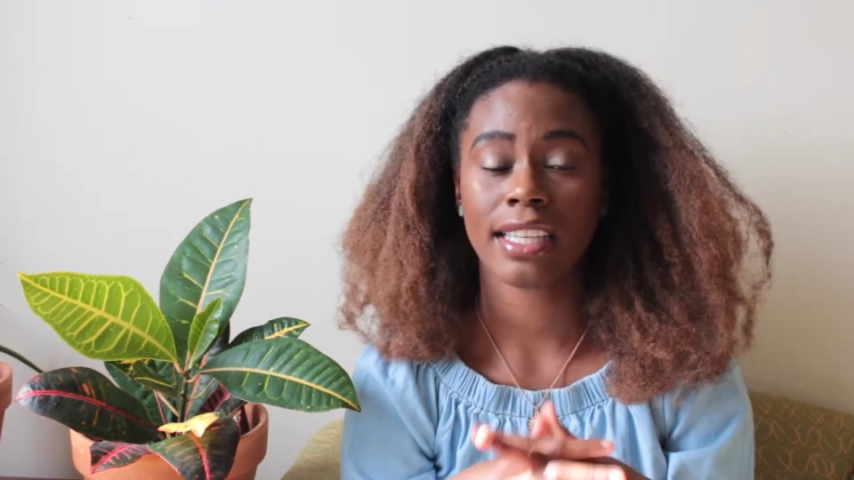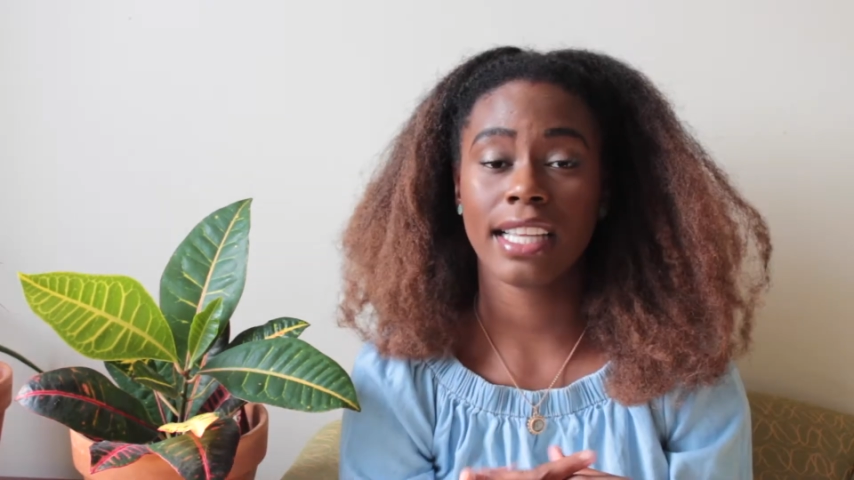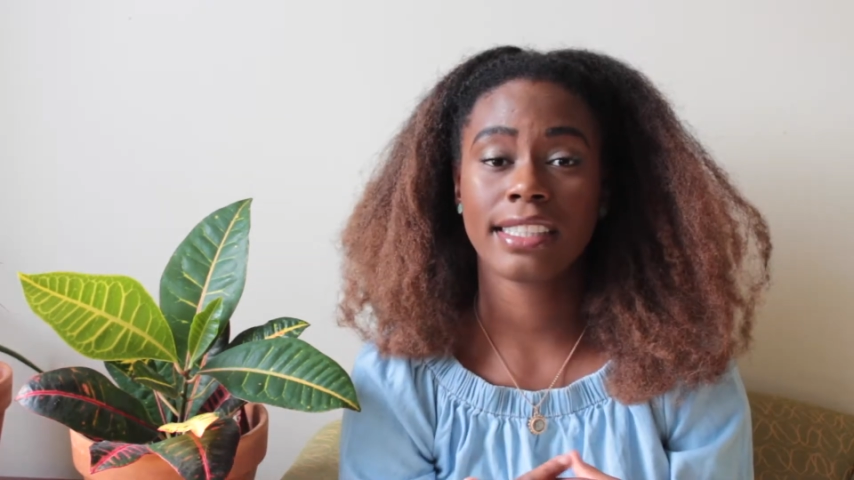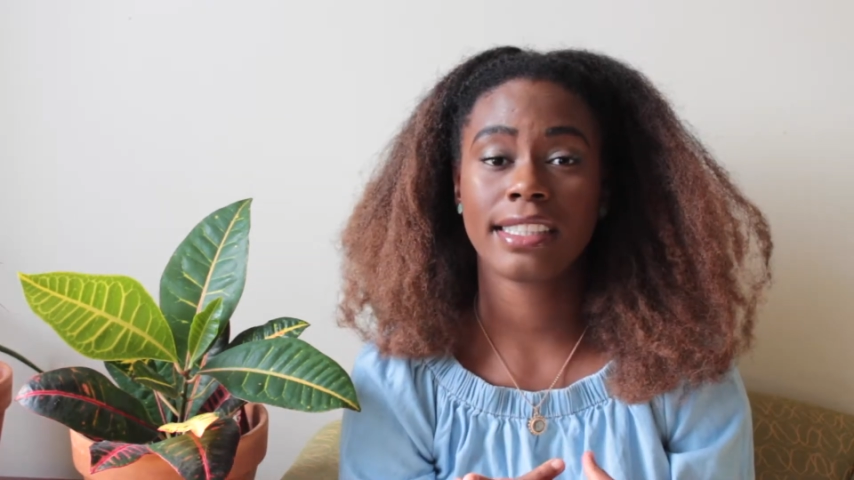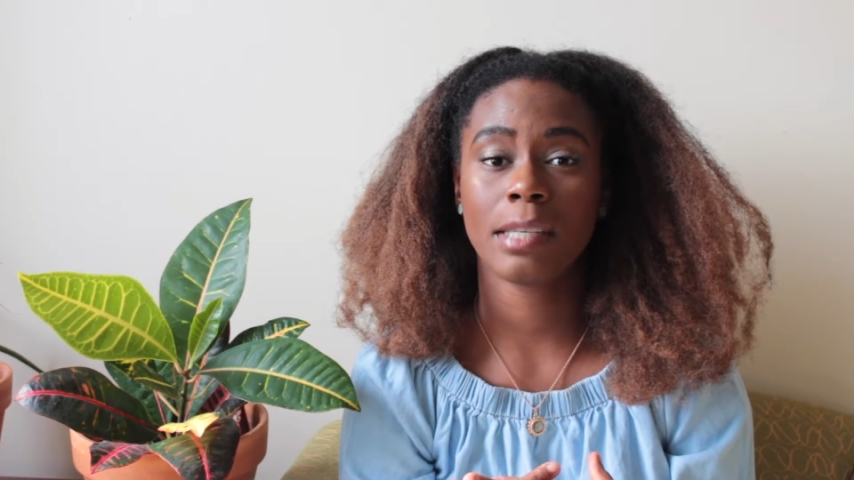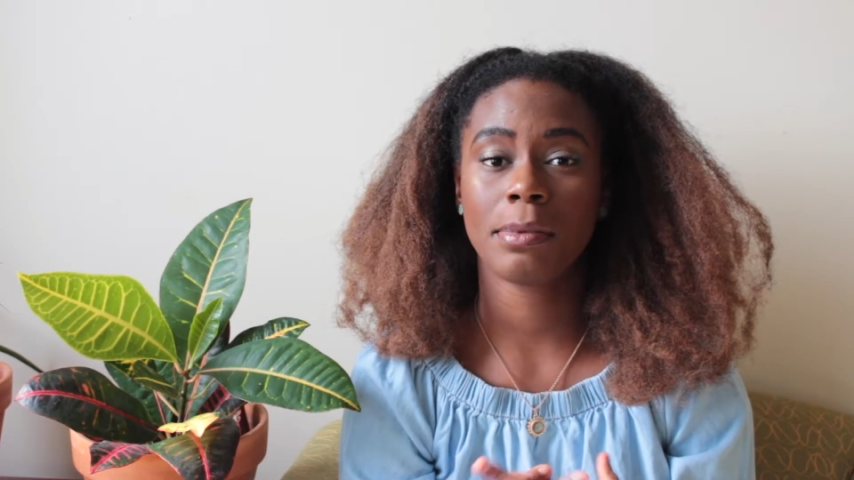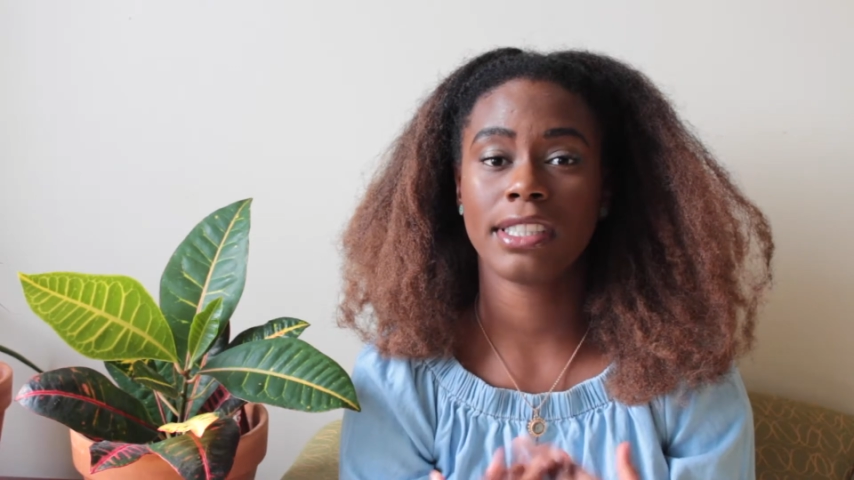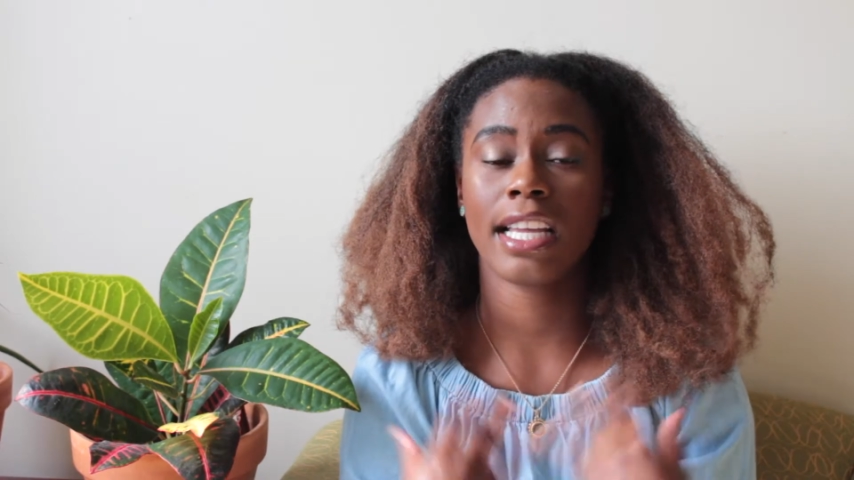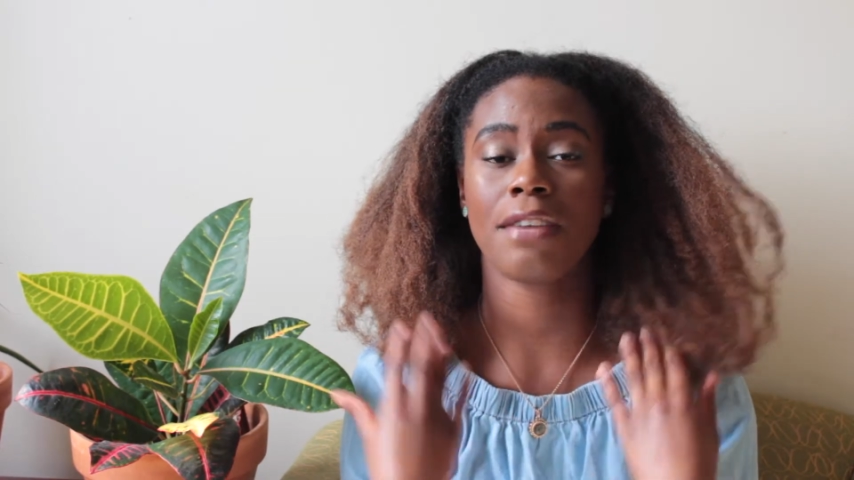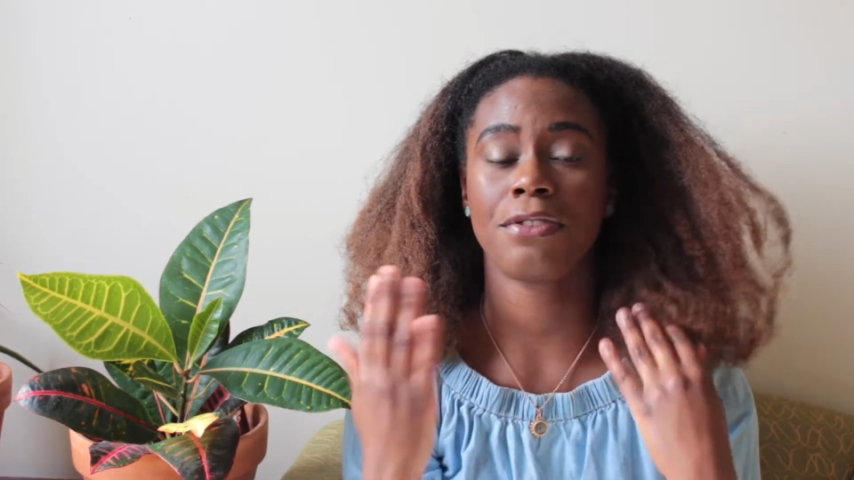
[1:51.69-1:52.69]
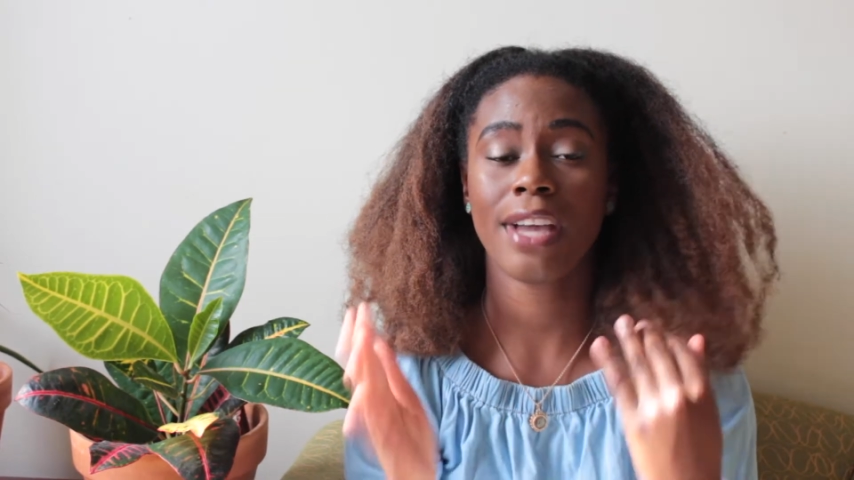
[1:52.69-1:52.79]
The next tip is that if you